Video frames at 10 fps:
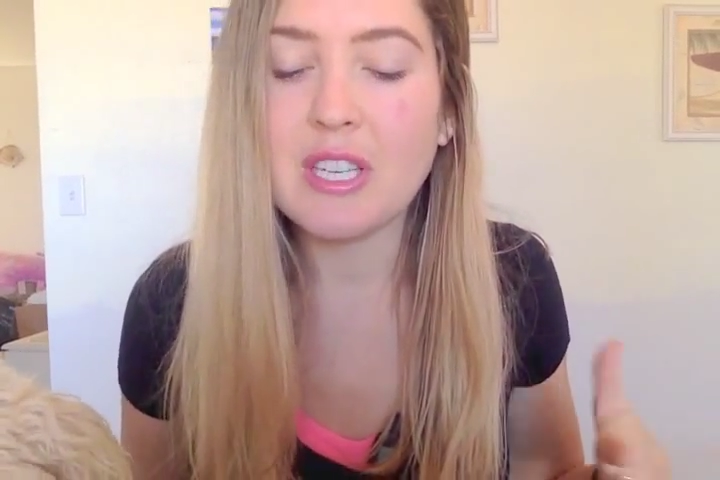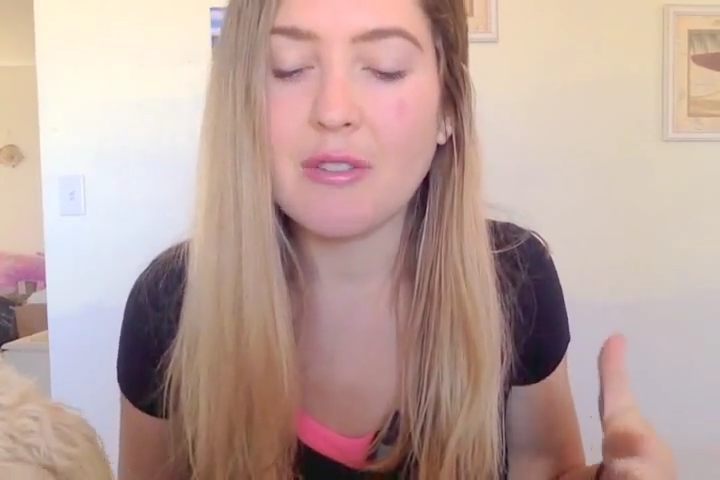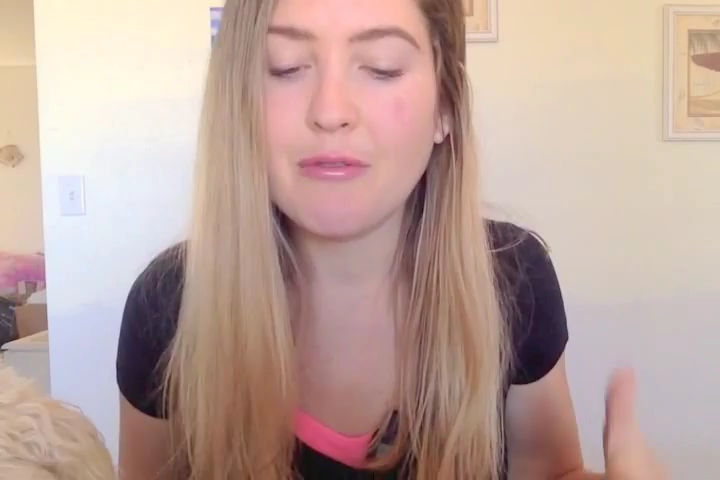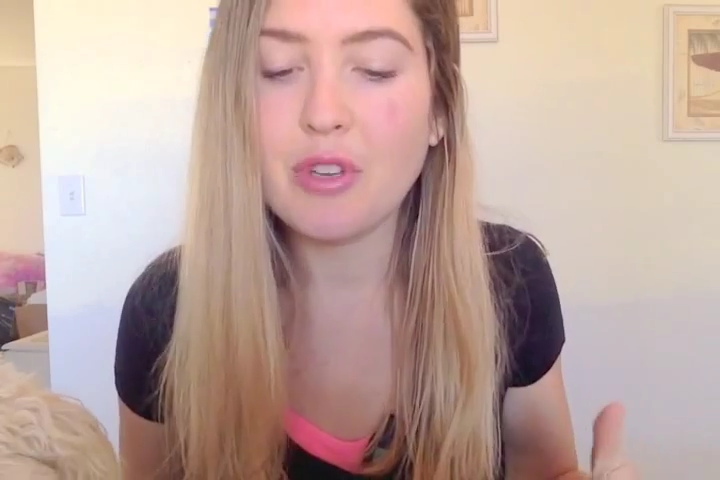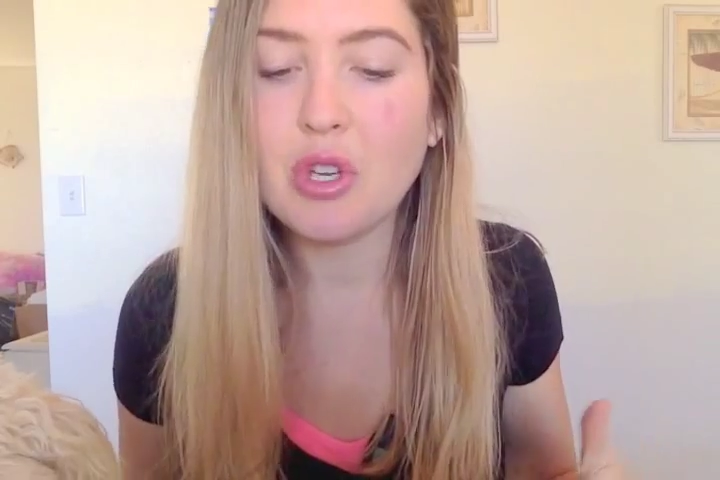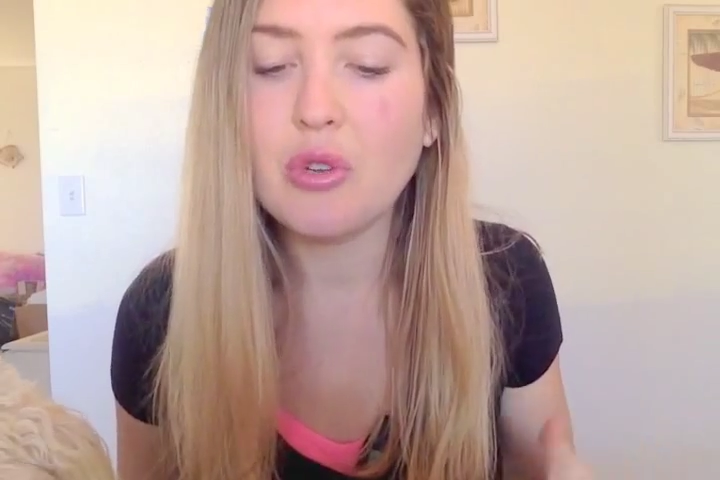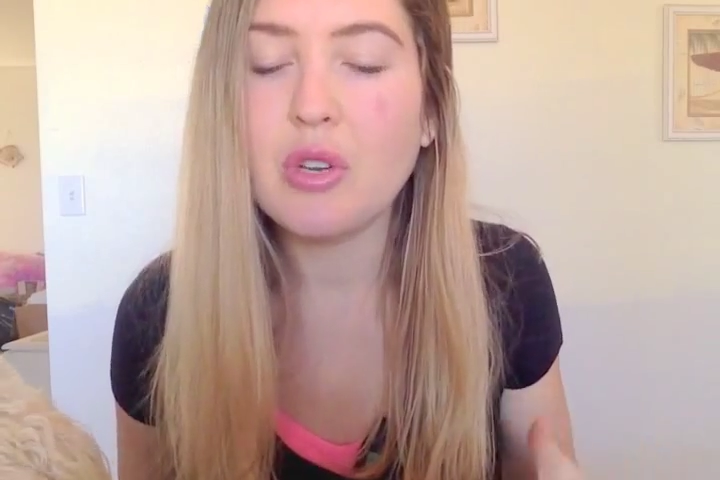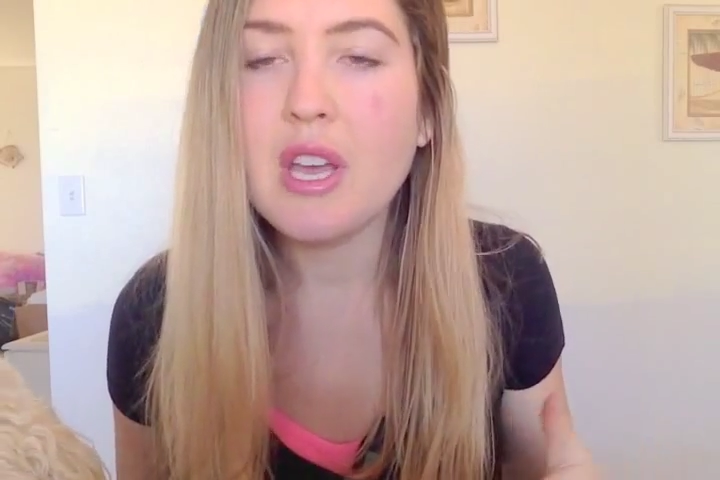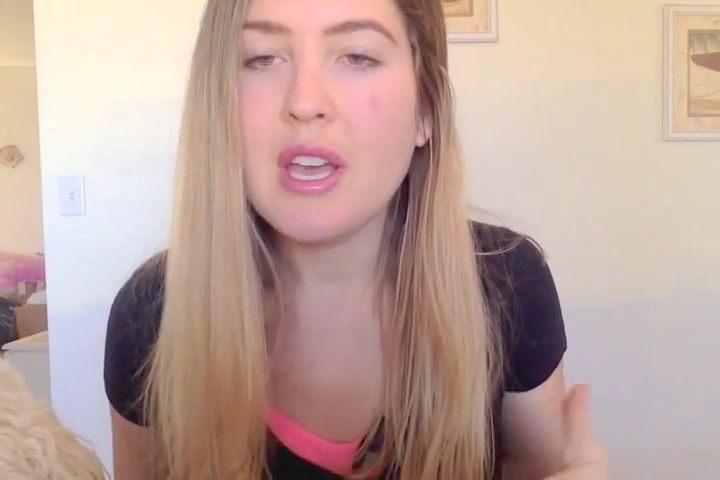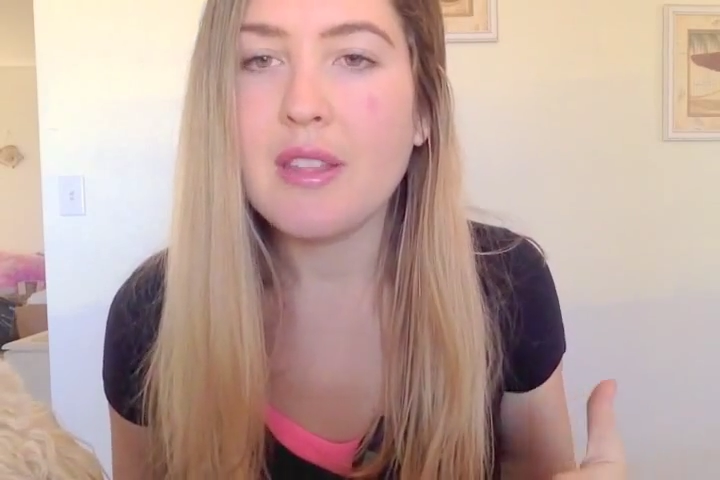the
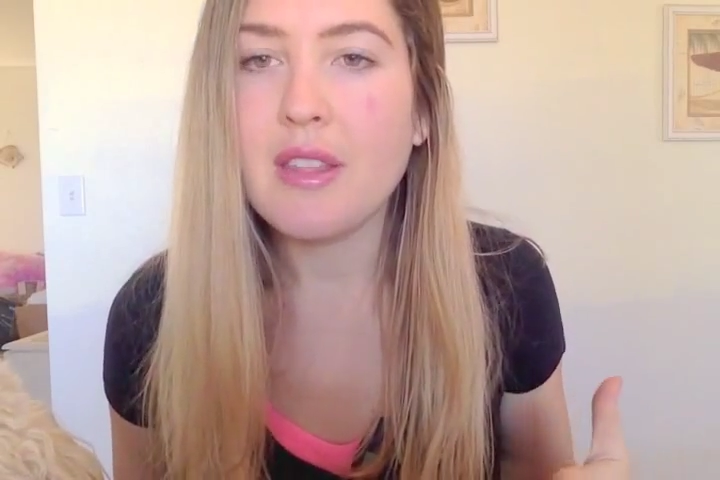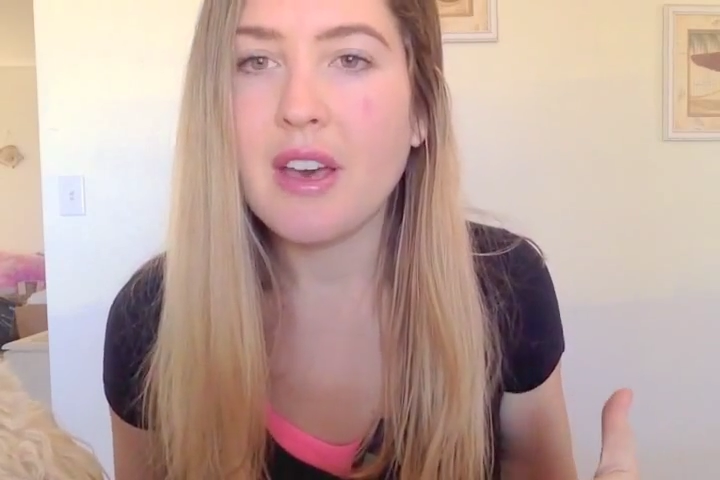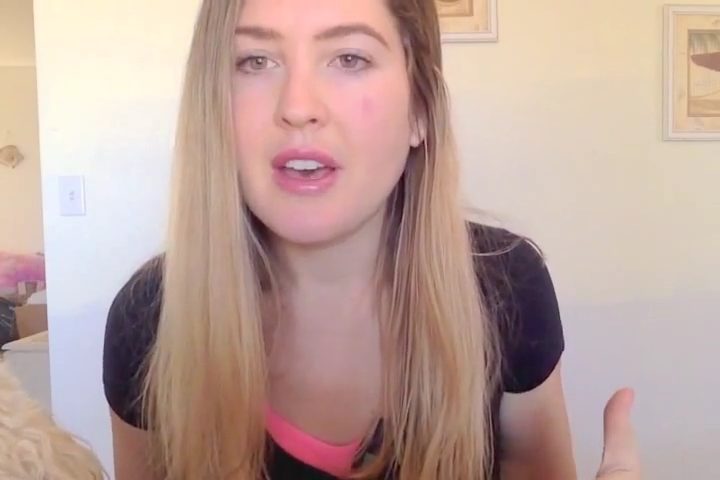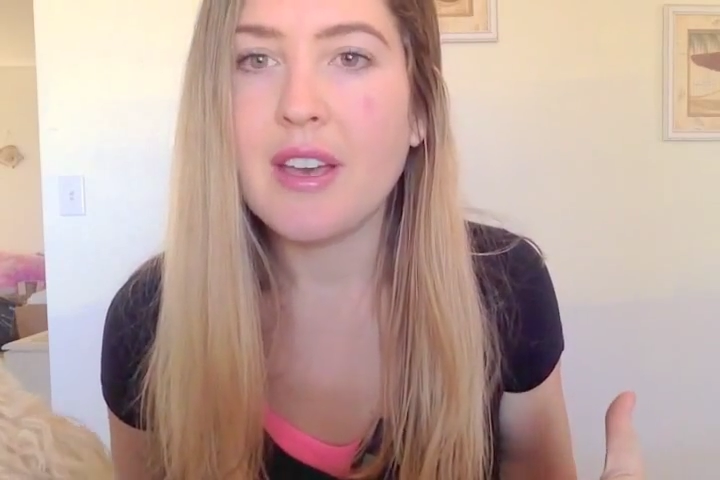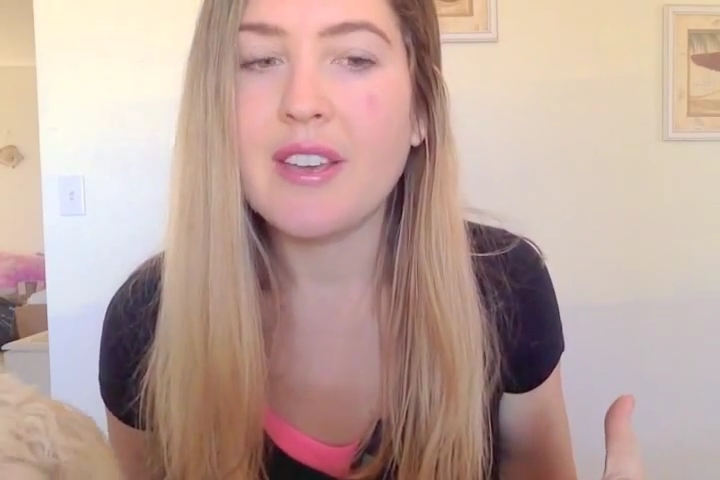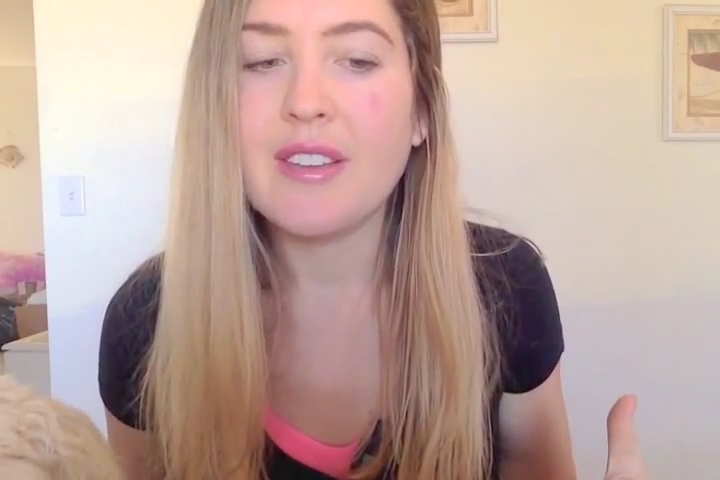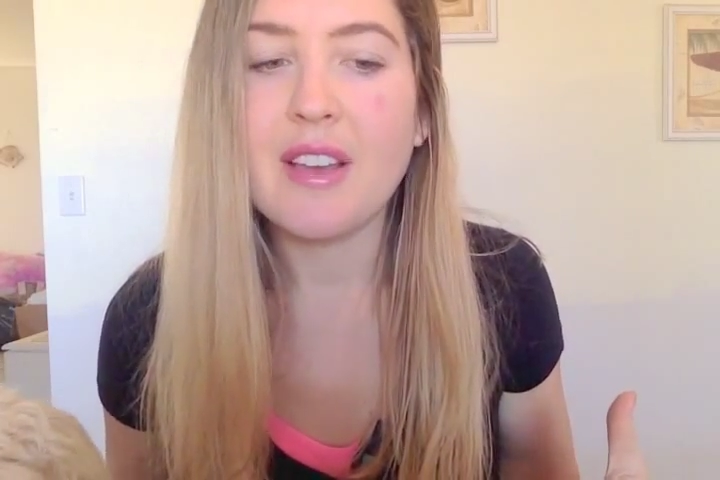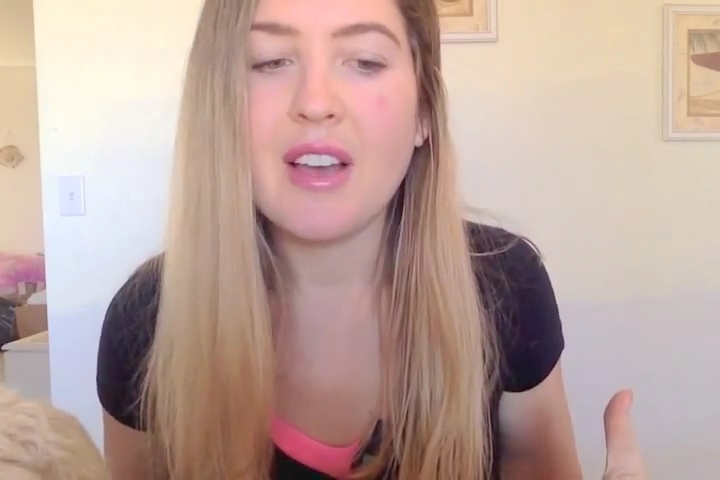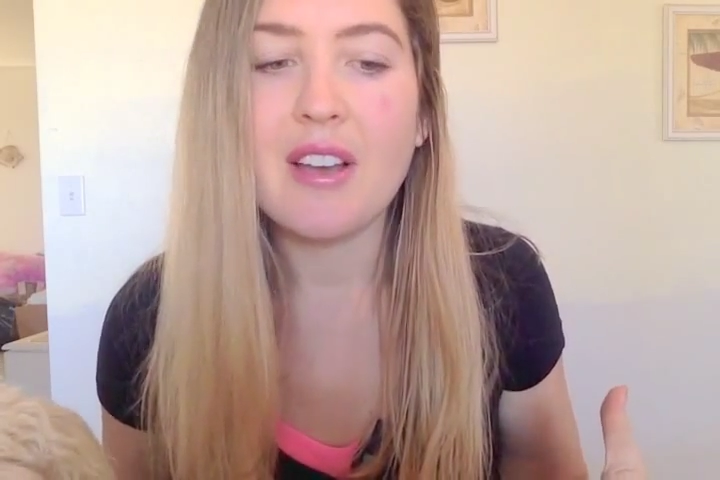food, the